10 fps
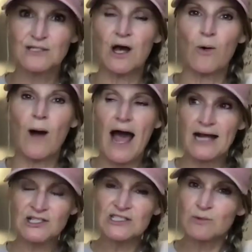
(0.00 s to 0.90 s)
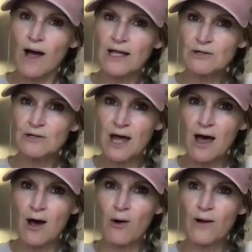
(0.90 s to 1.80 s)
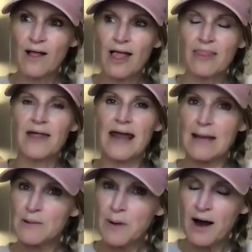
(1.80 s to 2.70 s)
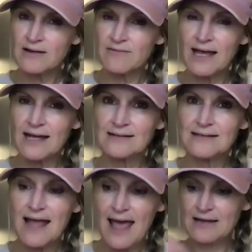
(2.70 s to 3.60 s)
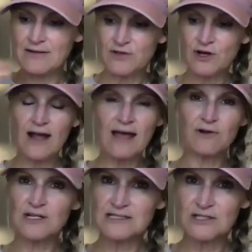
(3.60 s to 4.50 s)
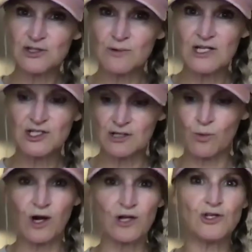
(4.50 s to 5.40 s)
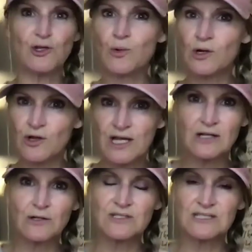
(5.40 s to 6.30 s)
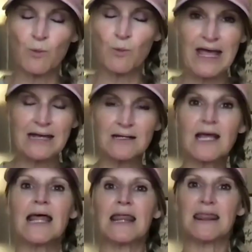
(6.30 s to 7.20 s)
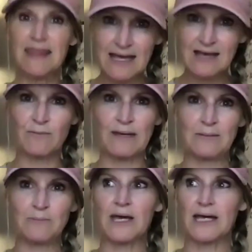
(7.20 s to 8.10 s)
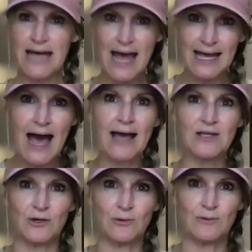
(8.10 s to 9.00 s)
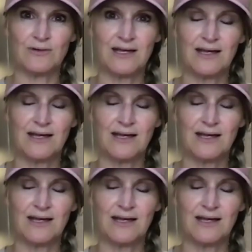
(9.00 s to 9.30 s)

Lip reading: So I just want you to know that I'm a part of it. And if you're ever in a situation where you are looking to lose some weight, think of me because I got you.